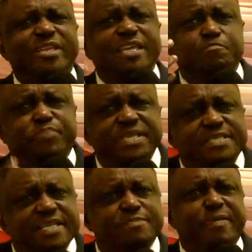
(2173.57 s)
we need
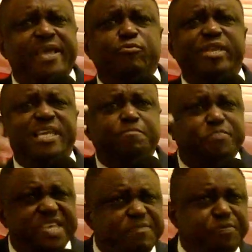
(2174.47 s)
businessmen, we need
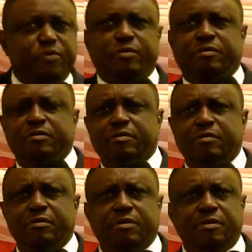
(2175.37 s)
people
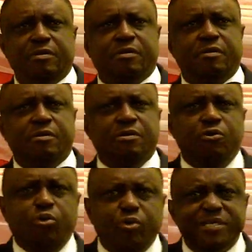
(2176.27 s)

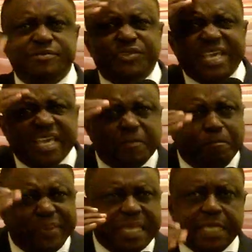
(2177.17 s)
who will think
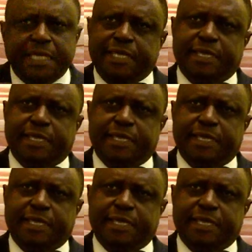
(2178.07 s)
big,